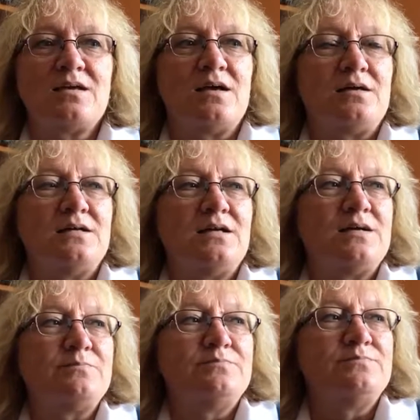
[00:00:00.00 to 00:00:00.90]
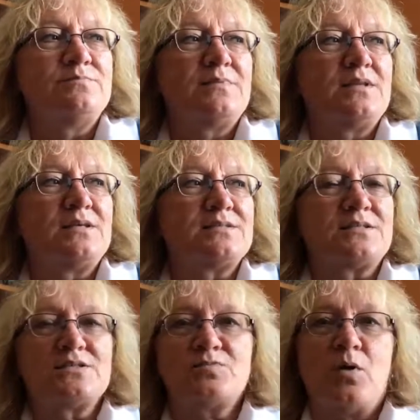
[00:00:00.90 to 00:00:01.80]
Uh, I think it's
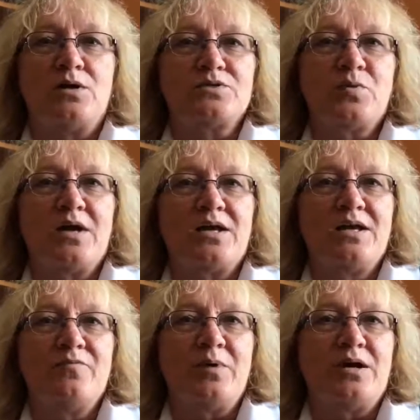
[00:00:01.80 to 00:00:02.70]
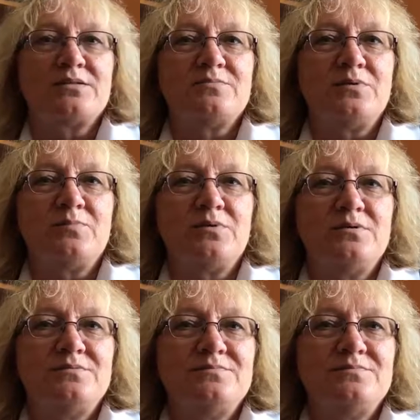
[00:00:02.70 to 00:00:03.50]
like the smallest way I can give back to people.